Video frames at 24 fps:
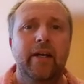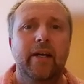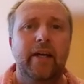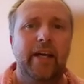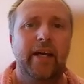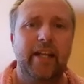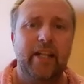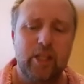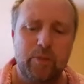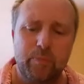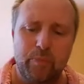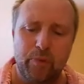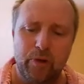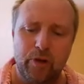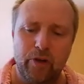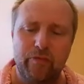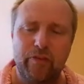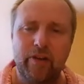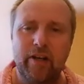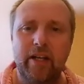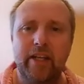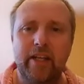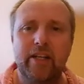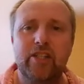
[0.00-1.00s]
It is
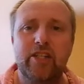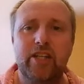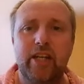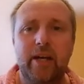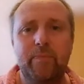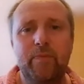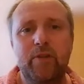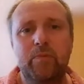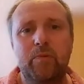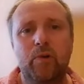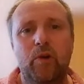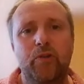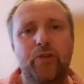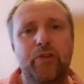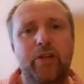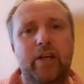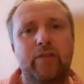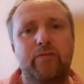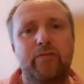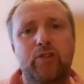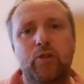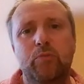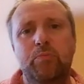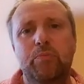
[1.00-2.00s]
perfectly acceptable to have
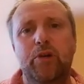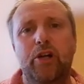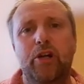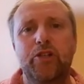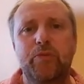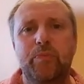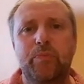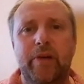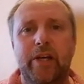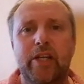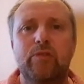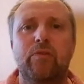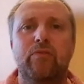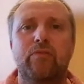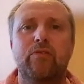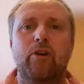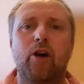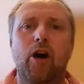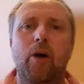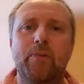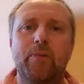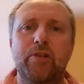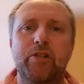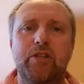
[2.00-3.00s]
two prospects with
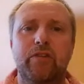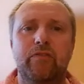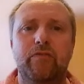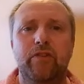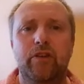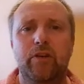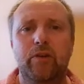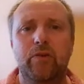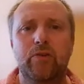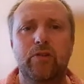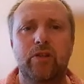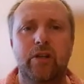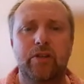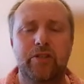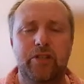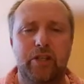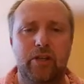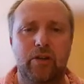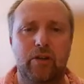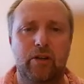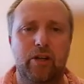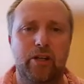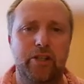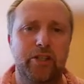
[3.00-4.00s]
opposite views on
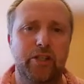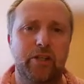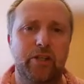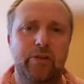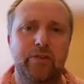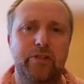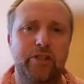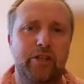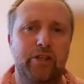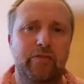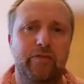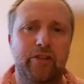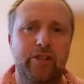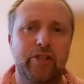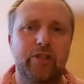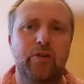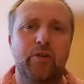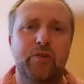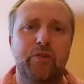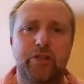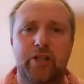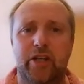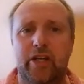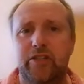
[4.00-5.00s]
geological and
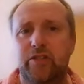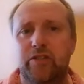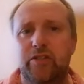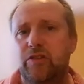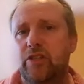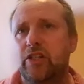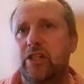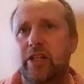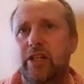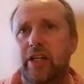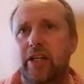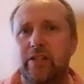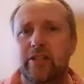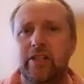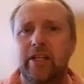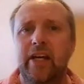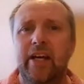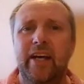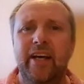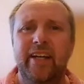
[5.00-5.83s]
geophysical chance of success.